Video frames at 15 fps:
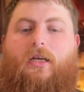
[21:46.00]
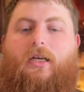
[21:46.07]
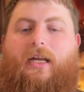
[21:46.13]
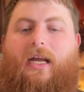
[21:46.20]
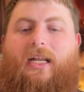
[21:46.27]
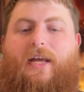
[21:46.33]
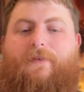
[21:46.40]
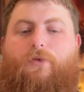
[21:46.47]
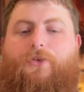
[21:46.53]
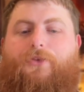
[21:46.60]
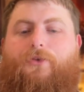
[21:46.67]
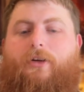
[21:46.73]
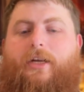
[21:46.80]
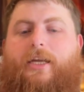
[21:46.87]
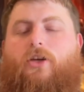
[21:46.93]
At level
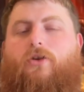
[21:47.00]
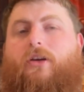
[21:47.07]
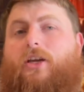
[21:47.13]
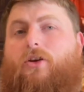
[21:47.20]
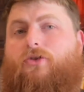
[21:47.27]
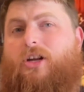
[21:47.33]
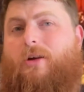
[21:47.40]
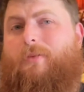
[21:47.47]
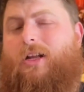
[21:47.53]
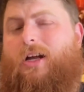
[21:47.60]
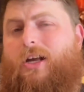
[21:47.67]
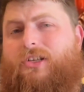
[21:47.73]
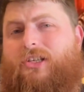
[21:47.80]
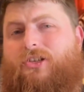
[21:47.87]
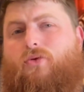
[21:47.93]
3, you get your
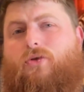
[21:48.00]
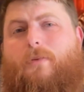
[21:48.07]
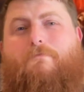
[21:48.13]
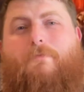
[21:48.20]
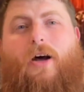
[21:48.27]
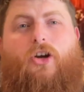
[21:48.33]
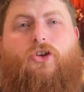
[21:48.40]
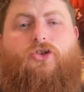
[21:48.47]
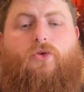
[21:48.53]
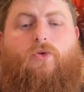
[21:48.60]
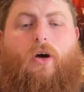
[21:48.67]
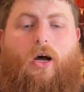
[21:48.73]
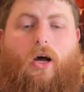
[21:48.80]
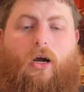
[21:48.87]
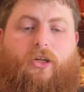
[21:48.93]
subclass. It's called a martial
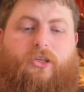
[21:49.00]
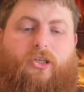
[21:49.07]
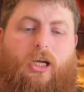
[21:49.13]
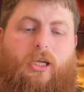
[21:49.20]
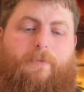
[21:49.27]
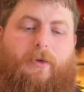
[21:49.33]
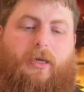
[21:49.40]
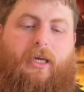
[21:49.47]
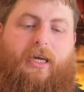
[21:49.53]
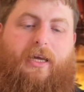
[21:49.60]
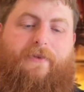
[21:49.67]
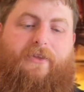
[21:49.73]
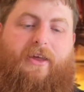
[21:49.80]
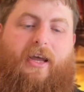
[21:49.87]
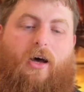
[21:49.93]
archetype.
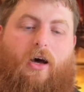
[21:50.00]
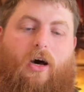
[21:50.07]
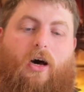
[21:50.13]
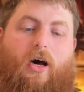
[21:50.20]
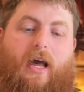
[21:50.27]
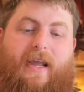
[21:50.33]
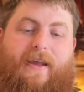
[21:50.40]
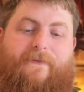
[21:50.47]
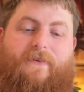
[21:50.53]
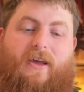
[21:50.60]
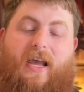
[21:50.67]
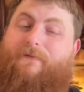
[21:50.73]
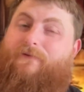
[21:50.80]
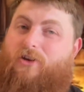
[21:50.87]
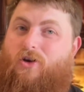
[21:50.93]
There are a
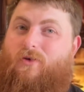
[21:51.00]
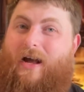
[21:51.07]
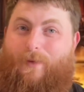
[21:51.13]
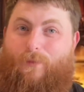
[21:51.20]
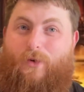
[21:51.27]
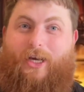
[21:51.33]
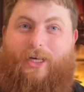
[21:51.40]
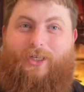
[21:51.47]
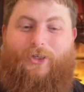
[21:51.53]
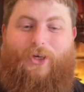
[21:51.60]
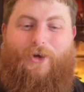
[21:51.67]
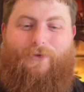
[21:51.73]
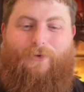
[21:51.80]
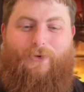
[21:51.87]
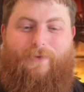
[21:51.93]
fair few, and we're going to go
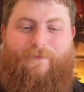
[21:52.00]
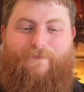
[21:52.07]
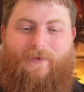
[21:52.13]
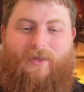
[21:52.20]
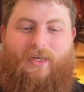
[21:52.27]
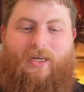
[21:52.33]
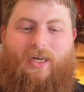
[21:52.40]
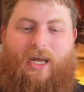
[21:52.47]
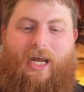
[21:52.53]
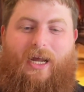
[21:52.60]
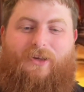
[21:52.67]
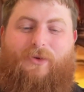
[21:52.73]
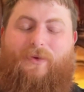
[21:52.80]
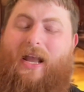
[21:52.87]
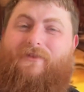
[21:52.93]
through them.
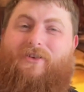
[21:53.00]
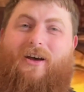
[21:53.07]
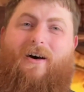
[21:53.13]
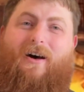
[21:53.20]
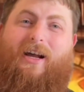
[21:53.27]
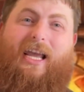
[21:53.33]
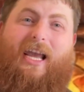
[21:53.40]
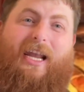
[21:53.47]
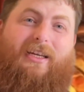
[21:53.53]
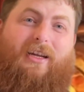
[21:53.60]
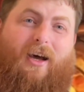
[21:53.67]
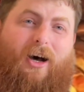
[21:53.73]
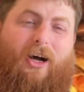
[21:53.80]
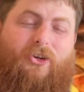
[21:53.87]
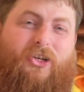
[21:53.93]
So we have an arcane
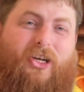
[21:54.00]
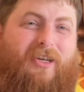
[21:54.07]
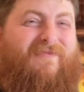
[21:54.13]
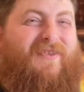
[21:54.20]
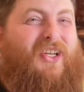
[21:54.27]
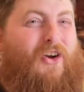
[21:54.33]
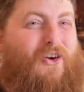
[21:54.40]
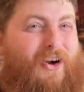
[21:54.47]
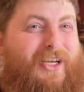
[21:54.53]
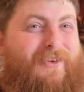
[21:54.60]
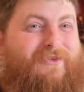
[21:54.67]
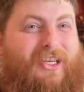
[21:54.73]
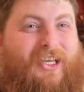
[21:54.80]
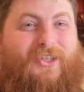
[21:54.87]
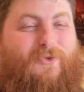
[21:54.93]
archer. Kind of
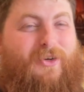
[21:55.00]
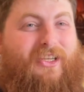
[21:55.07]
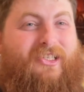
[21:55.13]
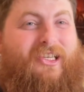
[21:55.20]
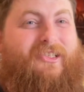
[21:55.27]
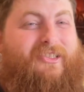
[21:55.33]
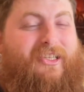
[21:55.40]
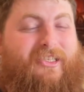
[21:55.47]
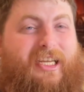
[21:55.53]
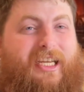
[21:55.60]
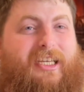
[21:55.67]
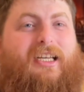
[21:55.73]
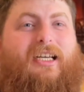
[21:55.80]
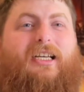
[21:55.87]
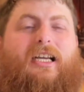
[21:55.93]
does what it says in the
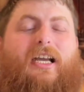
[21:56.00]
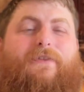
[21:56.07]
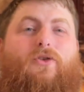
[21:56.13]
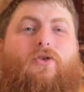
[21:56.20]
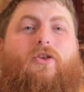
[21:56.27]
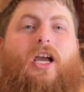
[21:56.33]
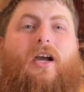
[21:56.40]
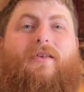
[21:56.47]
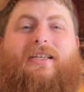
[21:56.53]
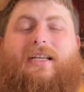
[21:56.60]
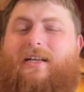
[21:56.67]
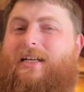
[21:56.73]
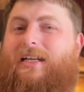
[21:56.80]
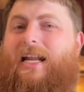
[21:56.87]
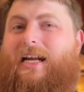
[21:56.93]
tin. If you're going
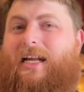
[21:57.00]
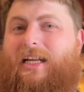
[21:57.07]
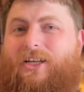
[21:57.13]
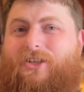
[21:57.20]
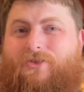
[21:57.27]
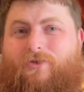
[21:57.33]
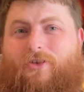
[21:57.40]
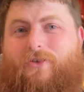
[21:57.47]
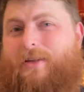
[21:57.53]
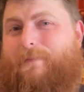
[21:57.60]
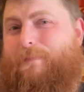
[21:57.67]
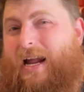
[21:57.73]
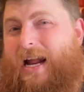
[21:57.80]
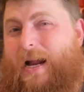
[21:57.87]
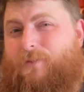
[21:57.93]
down a Legolas route, then
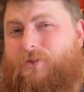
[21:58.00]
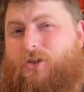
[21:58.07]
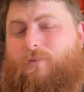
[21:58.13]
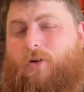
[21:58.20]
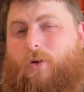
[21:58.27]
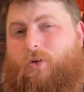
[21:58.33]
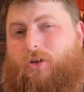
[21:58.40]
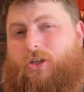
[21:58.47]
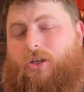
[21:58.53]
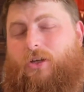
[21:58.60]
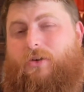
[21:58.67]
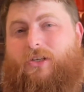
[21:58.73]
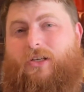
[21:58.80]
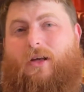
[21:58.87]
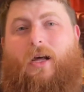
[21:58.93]
perhaps you might want to
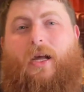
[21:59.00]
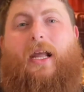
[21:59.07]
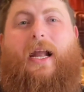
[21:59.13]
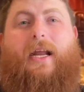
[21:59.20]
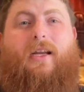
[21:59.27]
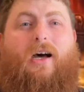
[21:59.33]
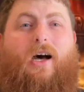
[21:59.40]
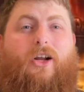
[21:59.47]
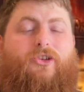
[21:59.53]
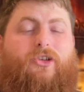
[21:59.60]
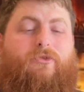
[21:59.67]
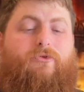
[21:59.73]
use an arcane archer